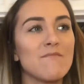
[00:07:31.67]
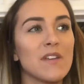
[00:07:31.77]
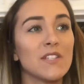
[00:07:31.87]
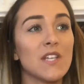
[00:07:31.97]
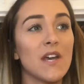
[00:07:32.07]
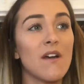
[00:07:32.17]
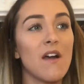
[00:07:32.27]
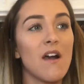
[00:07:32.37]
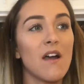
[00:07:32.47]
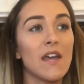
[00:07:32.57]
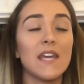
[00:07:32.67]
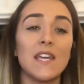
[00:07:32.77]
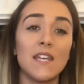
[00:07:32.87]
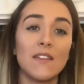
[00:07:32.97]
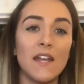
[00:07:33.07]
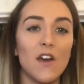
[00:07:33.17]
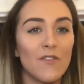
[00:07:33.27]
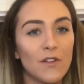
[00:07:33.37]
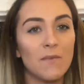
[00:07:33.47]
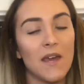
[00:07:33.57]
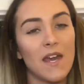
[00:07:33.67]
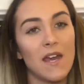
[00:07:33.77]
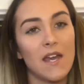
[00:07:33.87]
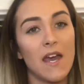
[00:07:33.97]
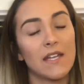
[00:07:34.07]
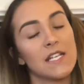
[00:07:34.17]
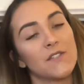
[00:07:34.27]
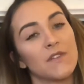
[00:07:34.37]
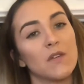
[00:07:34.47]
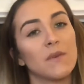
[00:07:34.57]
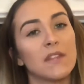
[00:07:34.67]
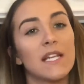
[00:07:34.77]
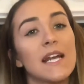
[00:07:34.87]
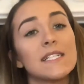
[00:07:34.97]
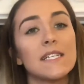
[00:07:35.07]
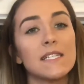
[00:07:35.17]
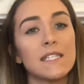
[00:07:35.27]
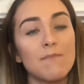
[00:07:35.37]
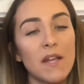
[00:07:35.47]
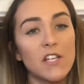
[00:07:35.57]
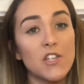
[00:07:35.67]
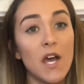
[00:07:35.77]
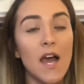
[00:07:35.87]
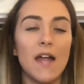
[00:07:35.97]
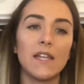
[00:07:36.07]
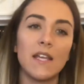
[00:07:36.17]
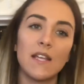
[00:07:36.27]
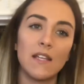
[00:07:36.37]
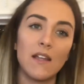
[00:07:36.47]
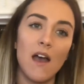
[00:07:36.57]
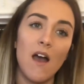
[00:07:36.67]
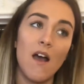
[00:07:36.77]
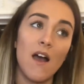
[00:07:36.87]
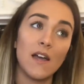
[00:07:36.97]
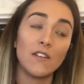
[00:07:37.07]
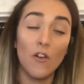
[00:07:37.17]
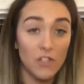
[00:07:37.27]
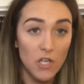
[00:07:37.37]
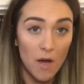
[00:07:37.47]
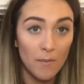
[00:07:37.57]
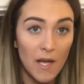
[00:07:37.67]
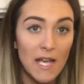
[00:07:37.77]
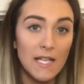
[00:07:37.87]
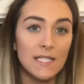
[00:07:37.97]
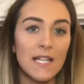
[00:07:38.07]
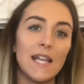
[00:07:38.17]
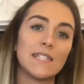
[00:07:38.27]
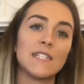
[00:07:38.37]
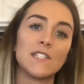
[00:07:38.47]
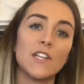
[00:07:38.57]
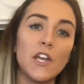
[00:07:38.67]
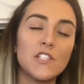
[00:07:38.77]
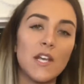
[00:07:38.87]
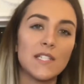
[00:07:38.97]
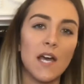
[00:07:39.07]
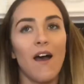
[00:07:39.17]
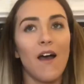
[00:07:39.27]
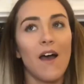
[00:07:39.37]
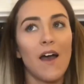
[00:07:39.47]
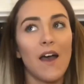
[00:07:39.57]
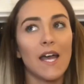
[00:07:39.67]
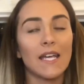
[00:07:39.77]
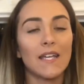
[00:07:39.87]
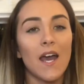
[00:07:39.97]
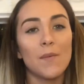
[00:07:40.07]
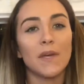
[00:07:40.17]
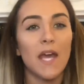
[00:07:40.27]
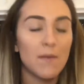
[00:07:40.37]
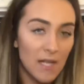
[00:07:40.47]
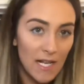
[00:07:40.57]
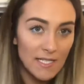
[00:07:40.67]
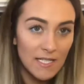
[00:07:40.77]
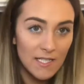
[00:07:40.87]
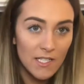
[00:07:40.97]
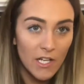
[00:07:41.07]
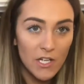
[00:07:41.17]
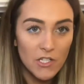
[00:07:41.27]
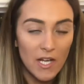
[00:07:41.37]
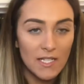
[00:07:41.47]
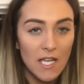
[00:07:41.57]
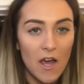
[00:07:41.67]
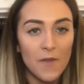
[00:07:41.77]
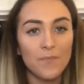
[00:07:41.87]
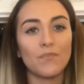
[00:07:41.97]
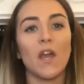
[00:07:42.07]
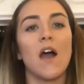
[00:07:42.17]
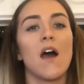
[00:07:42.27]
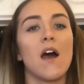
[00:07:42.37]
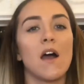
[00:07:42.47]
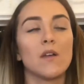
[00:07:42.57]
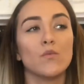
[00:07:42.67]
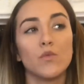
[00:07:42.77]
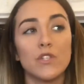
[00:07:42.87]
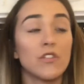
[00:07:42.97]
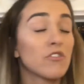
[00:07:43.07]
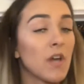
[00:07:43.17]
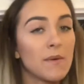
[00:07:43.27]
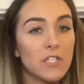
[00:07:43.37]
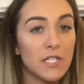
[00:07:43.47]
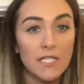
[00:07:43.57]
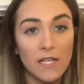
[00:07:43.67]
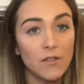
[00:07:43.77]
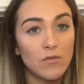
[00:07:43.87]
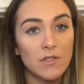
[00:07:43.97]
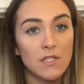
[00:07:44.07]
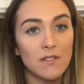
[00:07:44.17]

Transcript: So he then offered me an interview with the lettings manager, and I got the job as a lettings negotiator. I became a lettings negotiator. I wouldn't go and do sales.